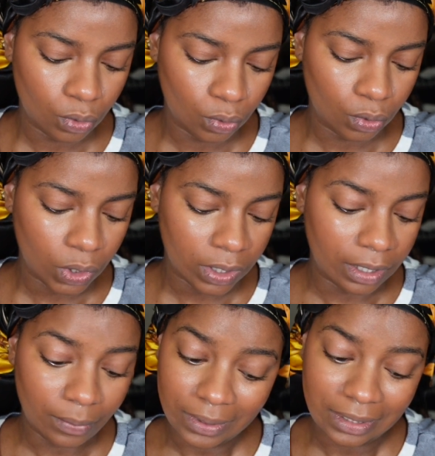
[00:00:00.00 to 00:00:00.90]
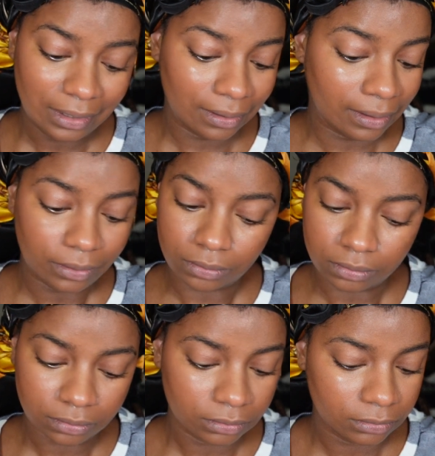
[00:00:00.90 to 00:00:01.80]
I was recording this
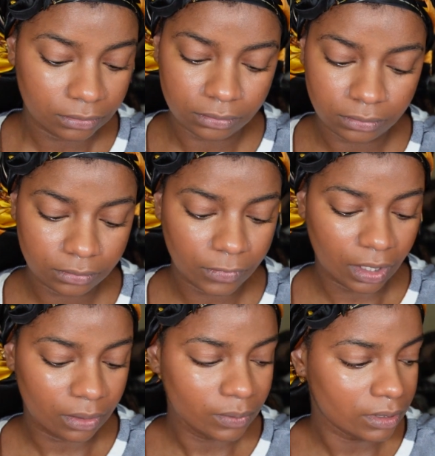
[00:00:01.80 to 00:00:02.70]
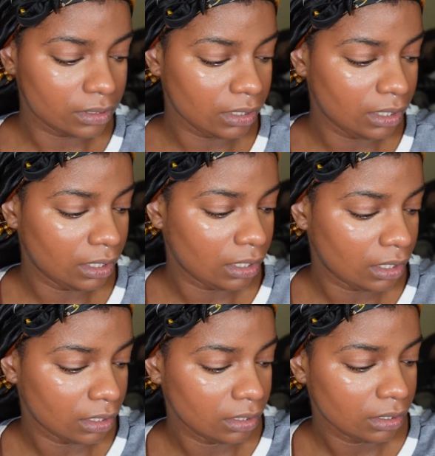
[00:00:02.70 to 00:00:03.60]
video that you're seeing,
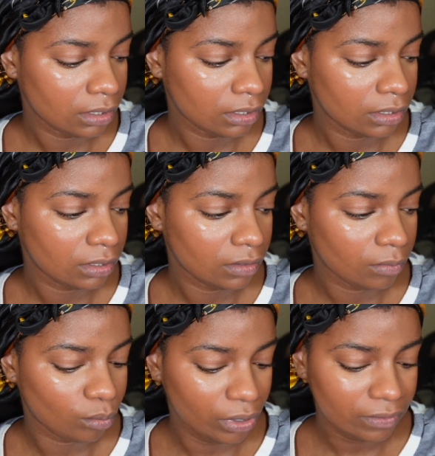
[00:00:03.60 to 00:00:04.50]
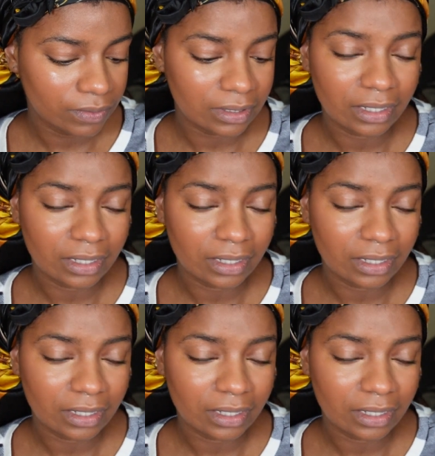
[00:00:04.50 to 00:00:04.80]
and